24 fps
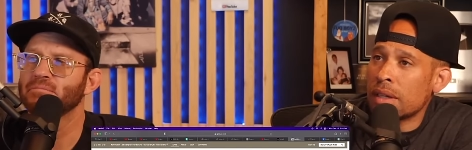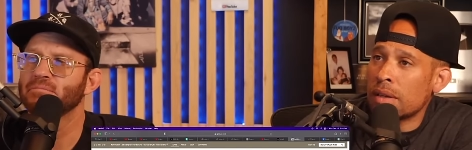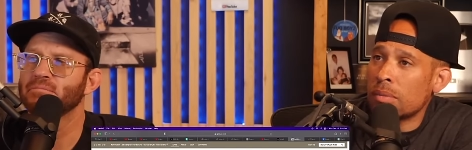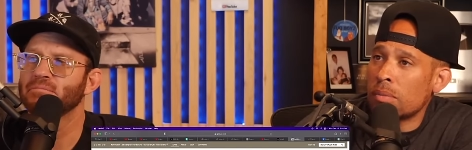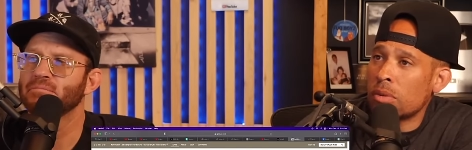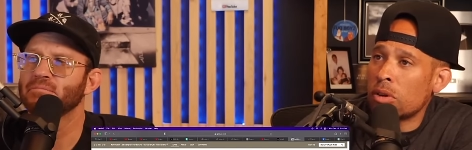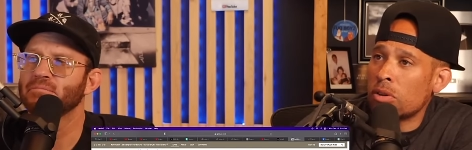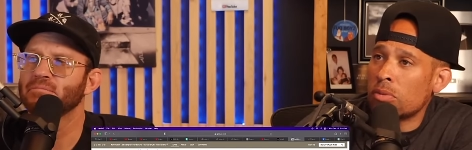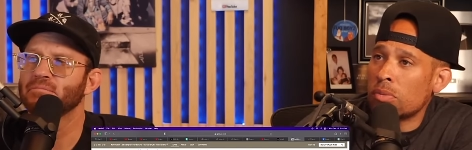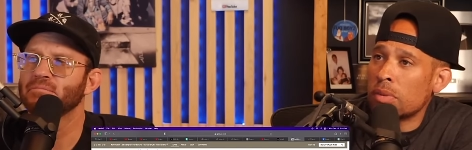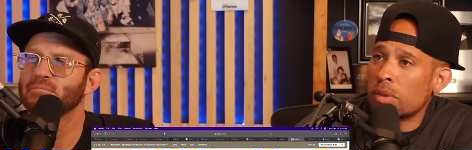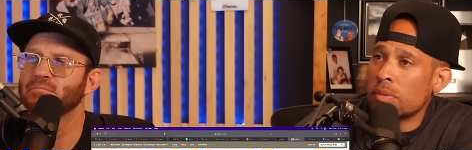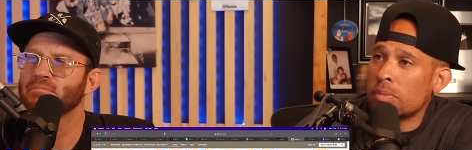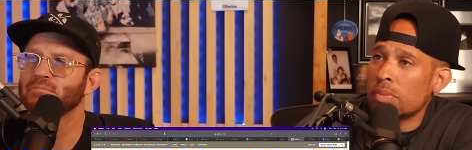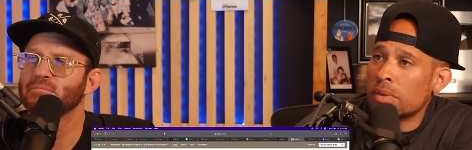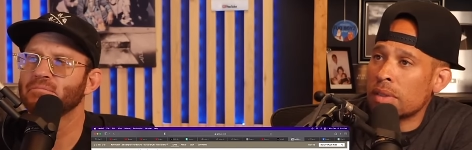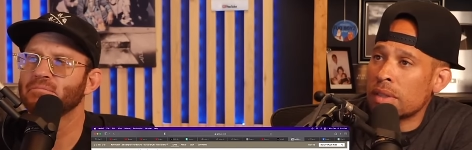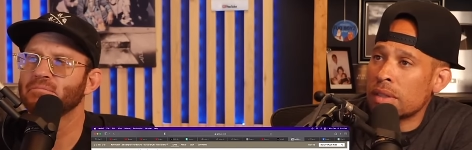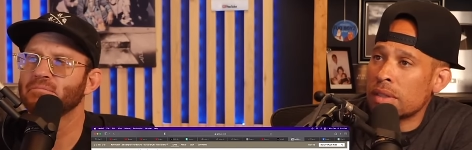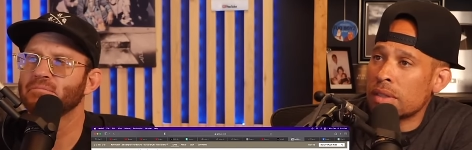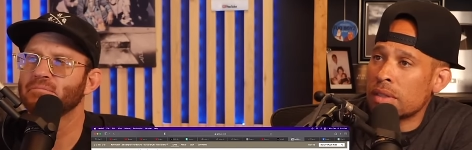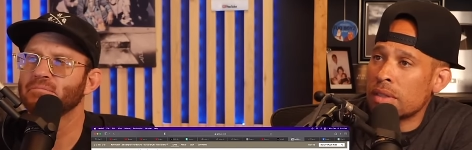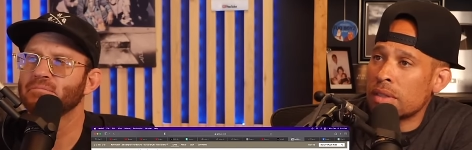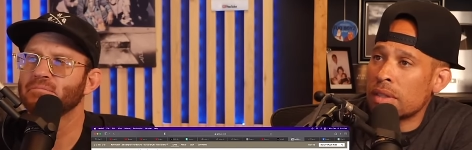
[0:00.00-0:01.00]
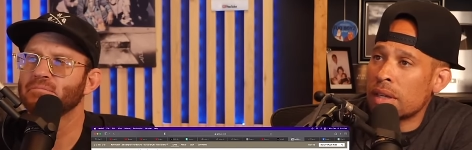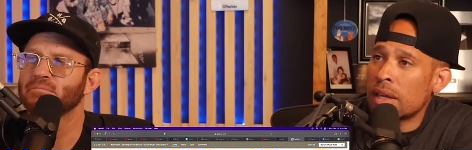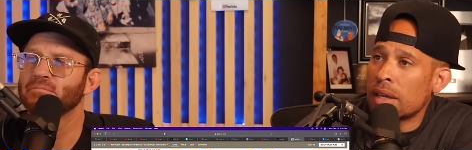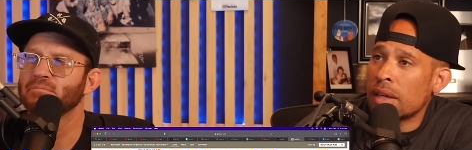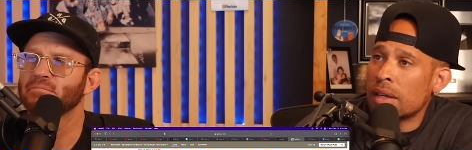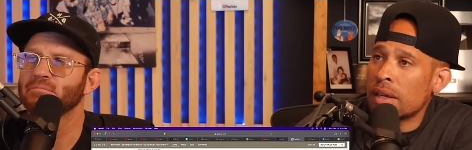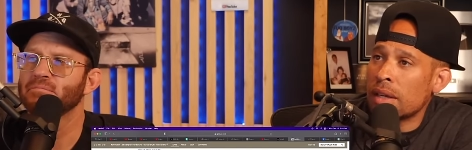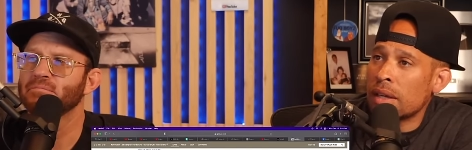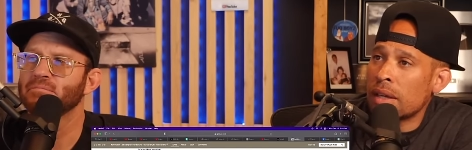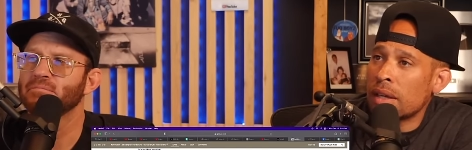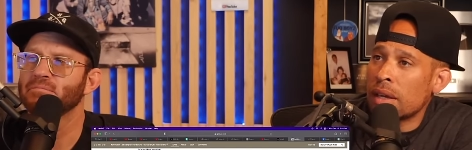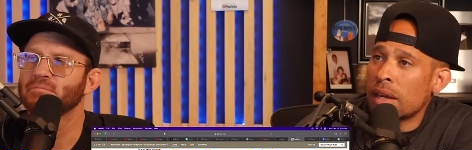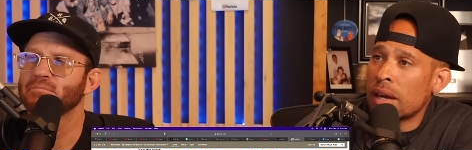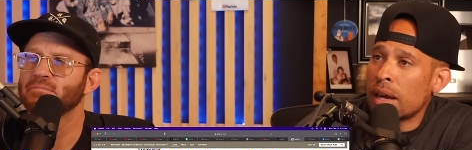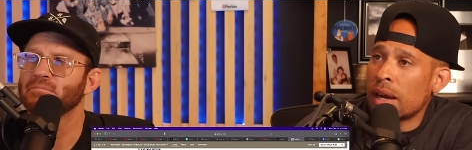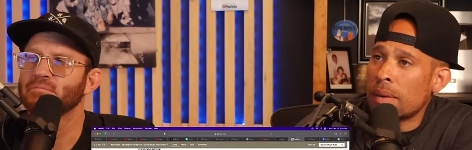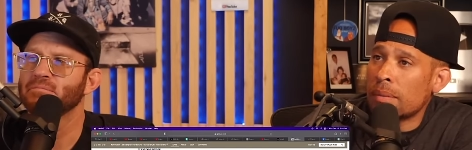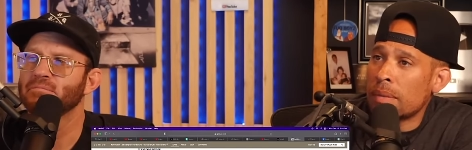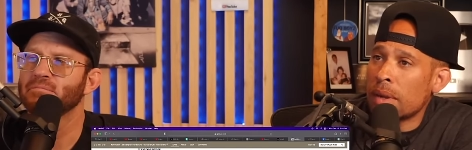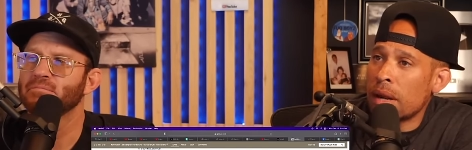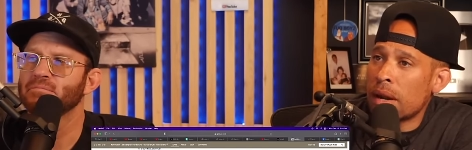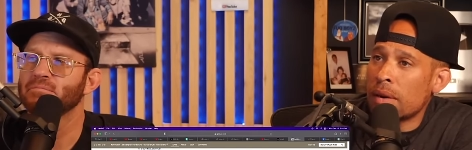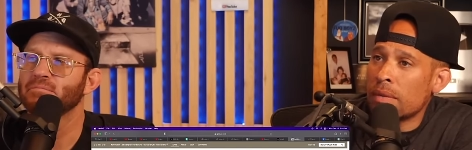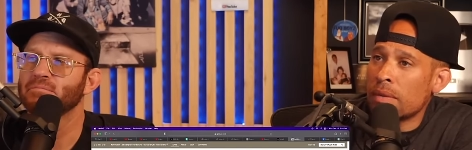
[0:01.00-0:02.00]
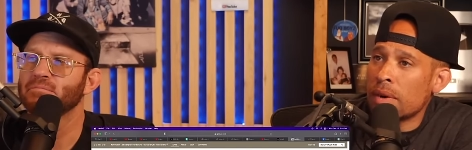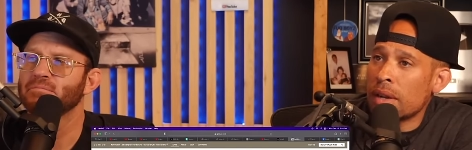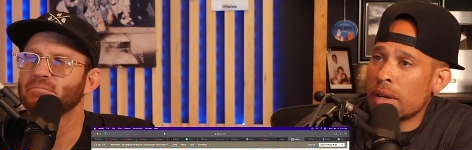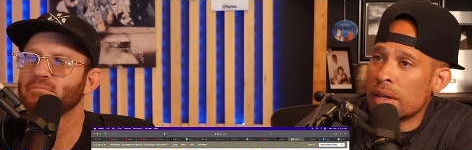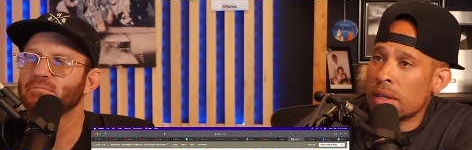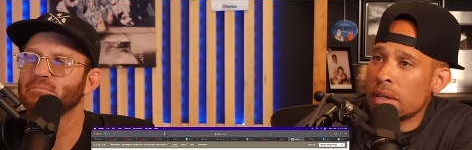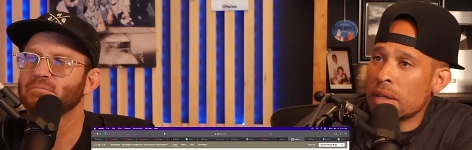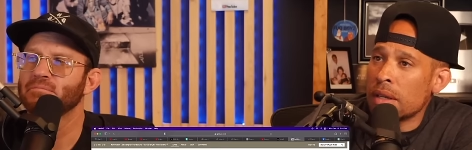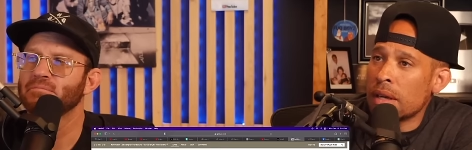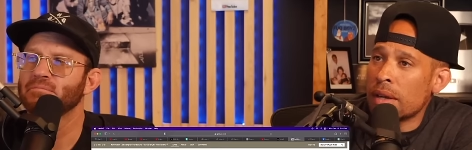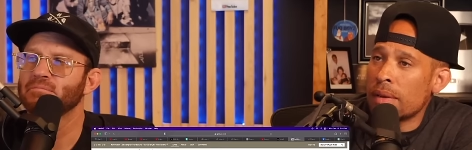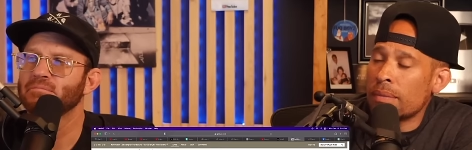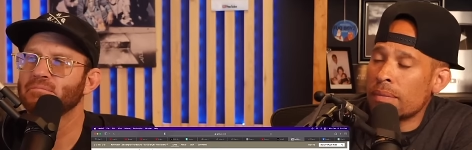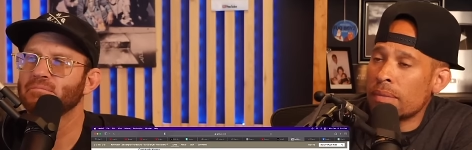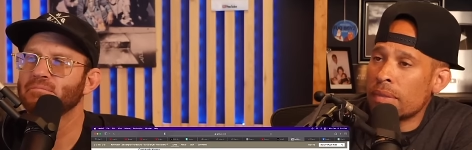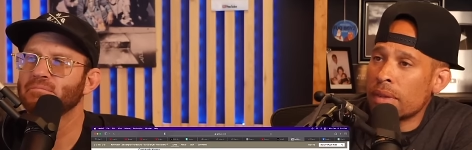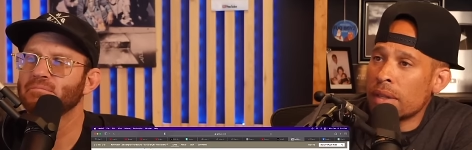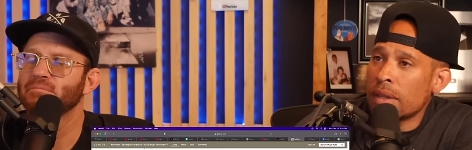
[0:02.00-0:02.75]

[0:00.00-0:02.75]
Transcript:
Speaker 1: A moment, please stay. I'm not ready yet.